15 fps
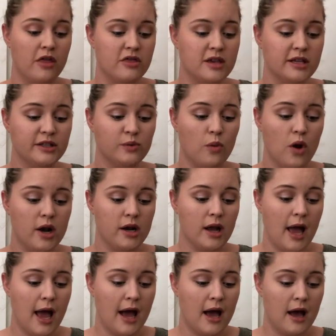This one
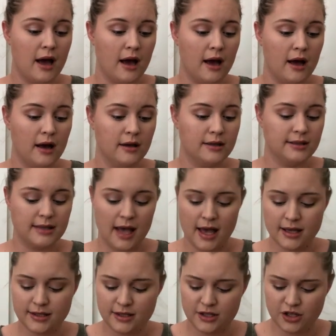
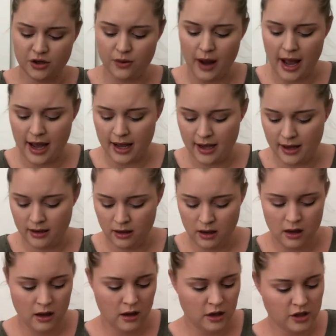says to add
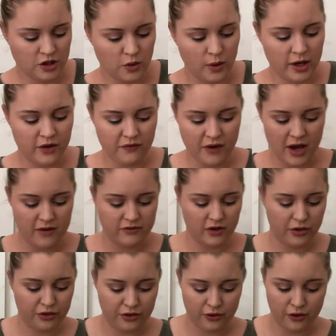25
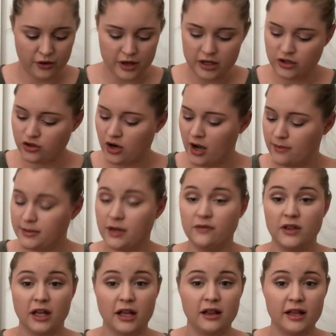to 30 drops
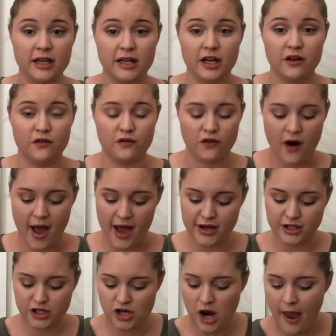of the Clean and
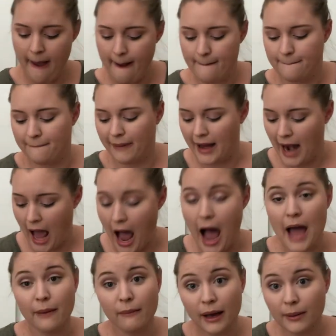Fresh, but
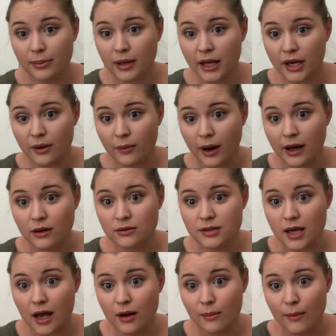I might play
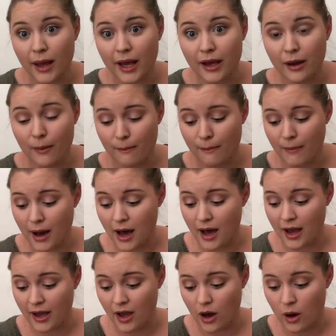around and make
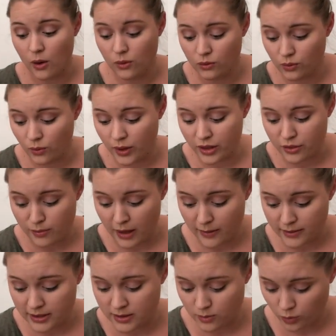my own with
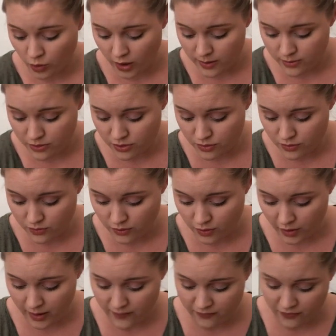maybe some
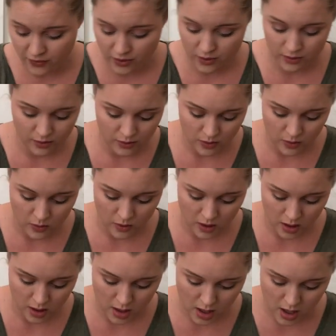grapefruit
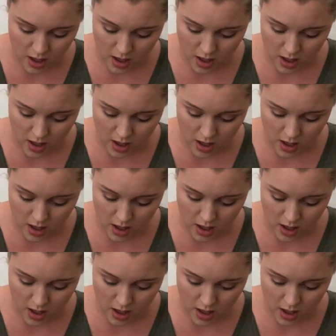or